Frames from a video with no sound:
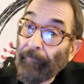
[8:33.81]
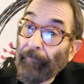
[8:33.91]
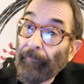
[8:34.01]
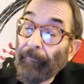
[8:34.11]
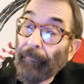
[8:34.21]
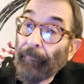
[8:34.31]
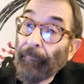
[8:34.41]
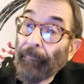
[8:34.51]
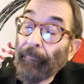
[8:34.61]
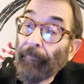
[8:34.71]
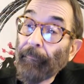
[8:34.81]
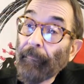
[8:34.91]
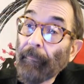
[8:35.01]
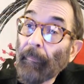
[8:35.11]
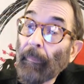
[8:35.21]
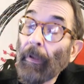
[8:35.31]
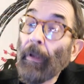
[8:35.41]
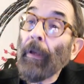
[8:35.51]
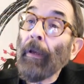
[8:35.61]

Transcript: Nobody speaks.